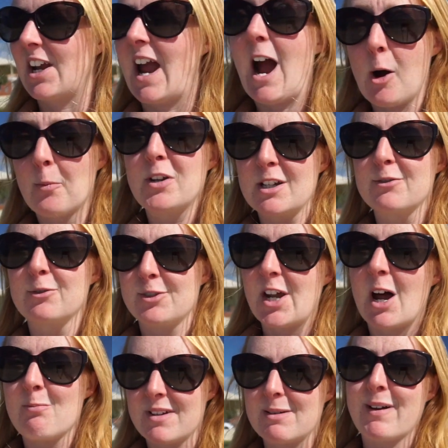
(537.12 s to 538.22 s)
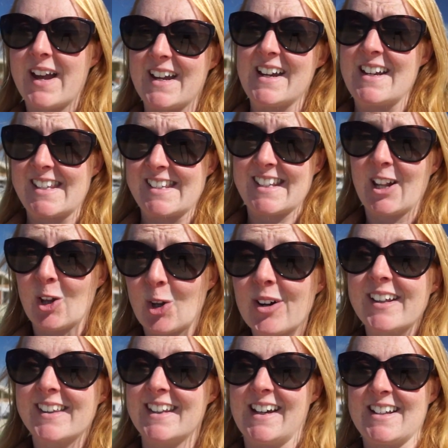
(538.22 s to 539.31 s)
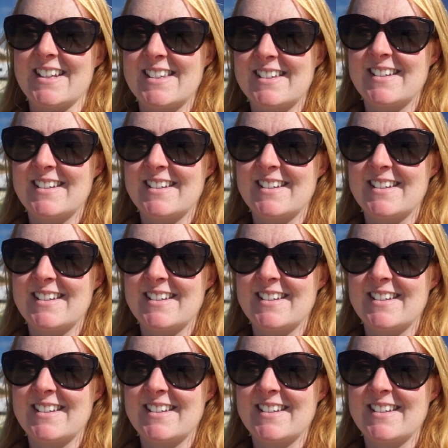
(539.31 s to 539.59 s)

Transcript: you how beautiful Tombi Bay is. Look at this.